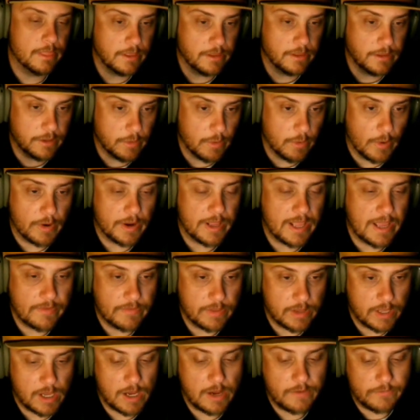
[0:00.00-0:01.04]
You already have
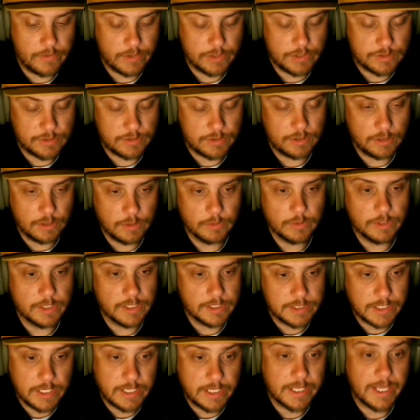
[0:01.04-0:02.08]
the confidence on the lure
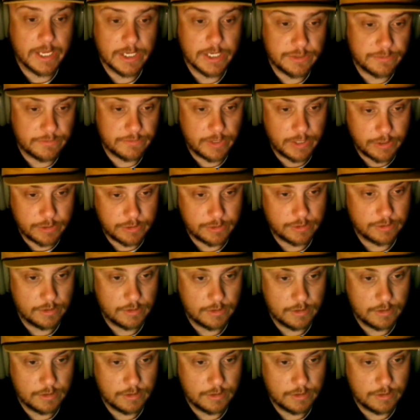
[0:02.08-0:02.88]
that's going to catch fish.